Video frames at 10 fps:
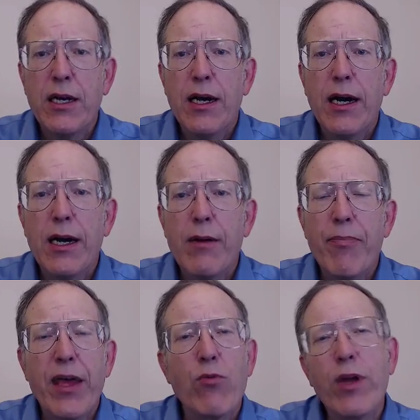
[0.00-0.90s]

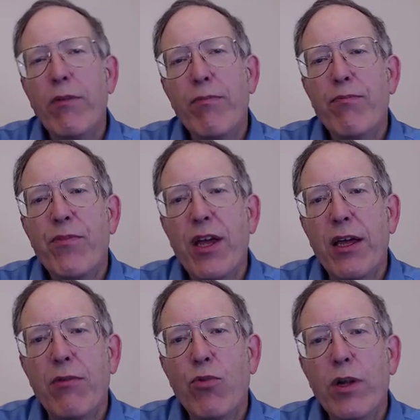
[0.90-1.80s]
And we
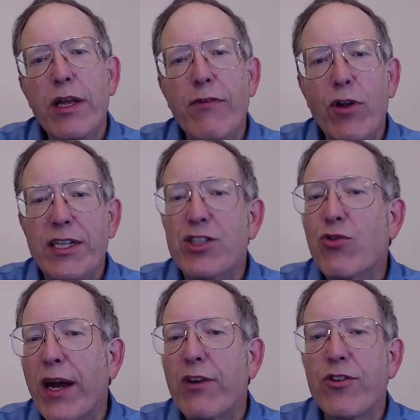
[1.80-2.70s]
really have only
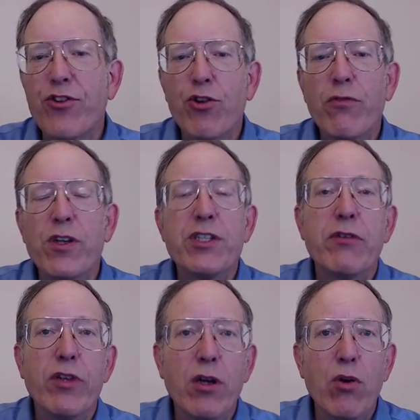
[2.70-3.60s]
scratched the surface,
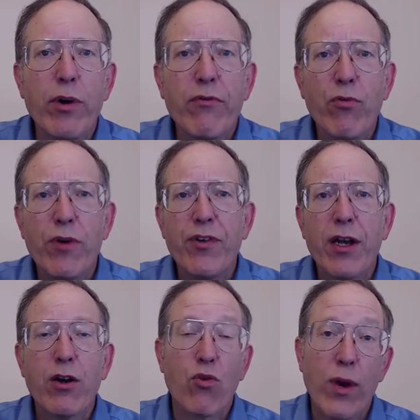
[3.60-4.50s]
even though we've done
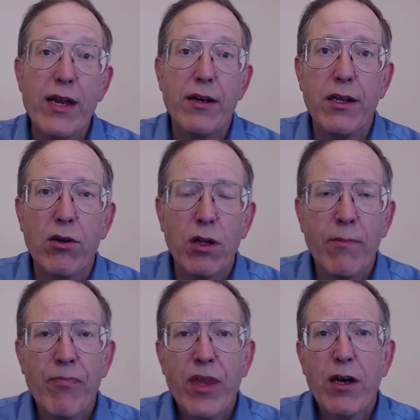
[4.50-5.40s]
a great deal
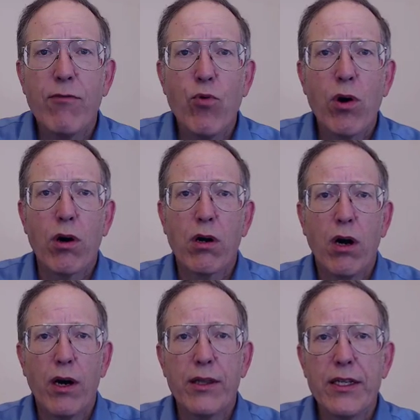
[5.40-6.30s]
of work
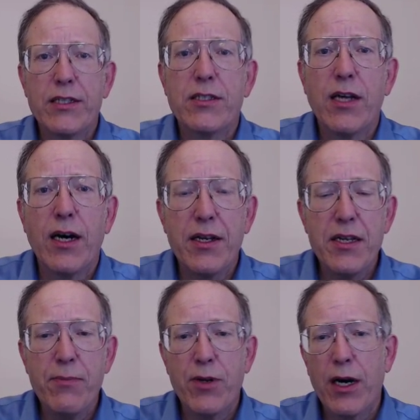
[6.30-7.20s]
on this
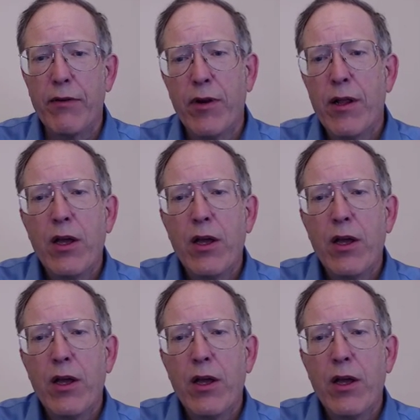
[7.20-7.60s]
deep dive.